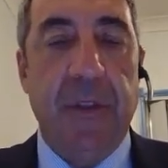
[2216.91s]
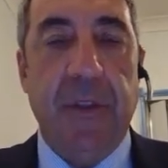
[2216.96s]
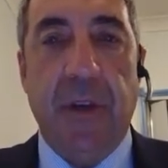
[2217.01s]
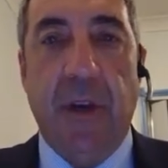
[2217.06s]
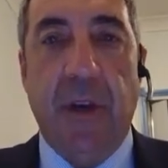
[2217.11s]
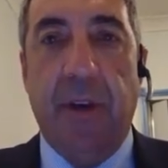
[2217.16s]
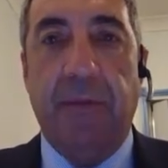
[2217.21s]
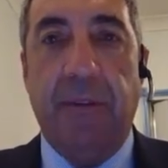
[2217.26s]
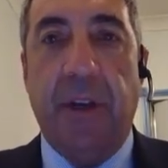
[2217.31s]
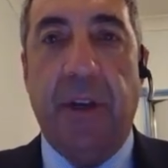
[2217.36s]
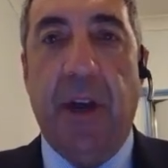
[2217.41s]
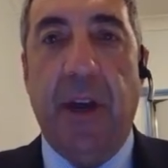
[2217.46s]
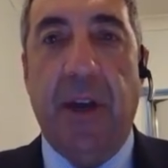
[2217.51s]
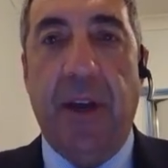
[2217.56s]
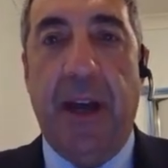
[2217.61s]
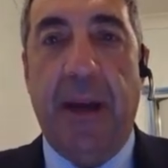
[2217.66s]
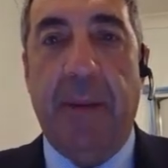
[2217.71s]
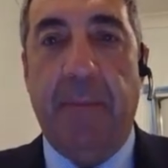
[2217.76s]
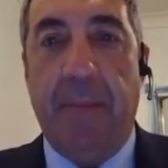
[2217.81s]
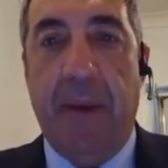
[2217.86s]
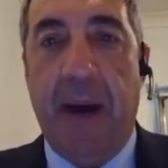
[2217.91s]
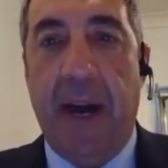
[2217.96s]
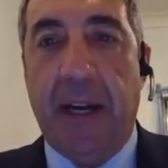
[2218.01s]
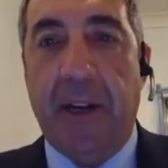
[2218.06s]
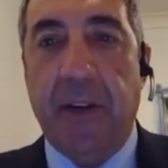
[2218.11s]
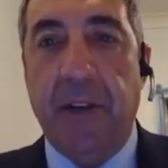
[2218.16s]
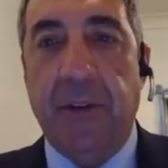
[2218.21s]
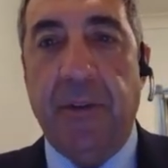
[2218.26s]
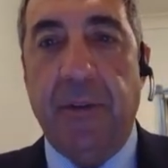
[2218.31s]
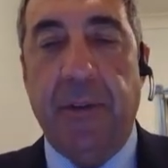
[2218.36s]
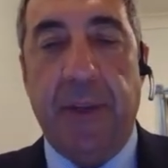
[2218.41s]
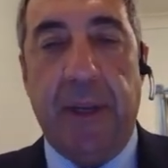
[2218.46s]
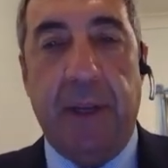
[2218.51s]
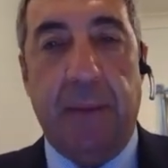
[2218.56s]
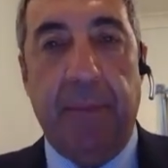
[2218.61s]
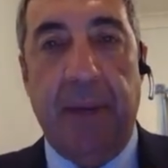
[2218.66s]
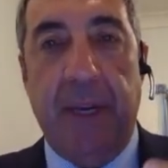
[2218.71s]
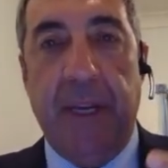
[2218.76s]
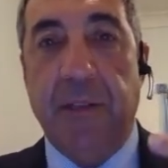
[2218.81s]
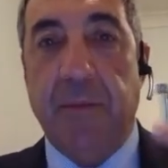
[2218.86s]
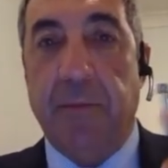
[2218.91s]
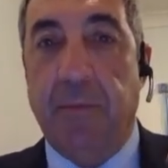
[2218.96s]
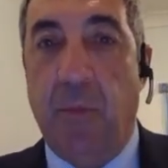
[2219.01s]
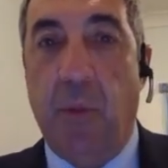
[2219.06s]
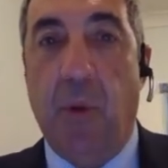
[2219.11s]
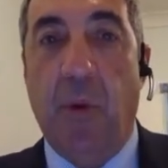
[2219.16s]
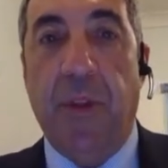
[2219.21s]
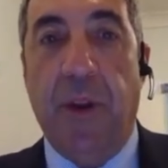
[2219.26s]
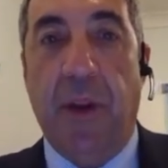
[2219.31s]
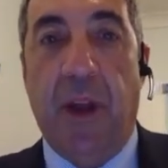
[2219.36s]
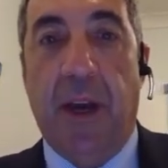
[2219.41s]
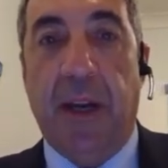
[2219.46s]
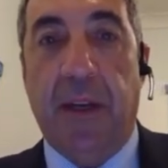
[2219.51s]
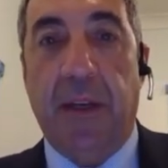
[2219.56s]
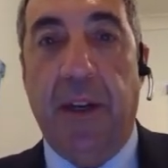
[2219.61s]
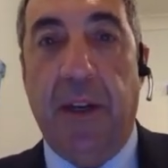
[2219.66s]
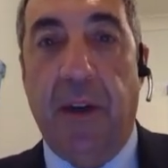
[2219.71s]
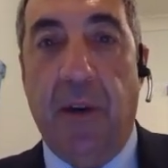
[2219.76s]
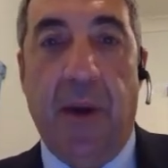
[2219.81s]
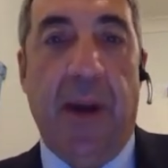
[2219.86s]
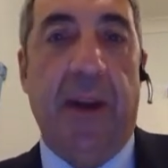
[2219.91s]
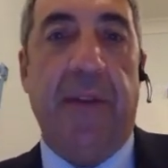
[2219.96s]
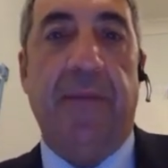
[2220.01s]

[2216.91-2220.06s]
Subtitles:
So if you're going to market, that means more than likely you're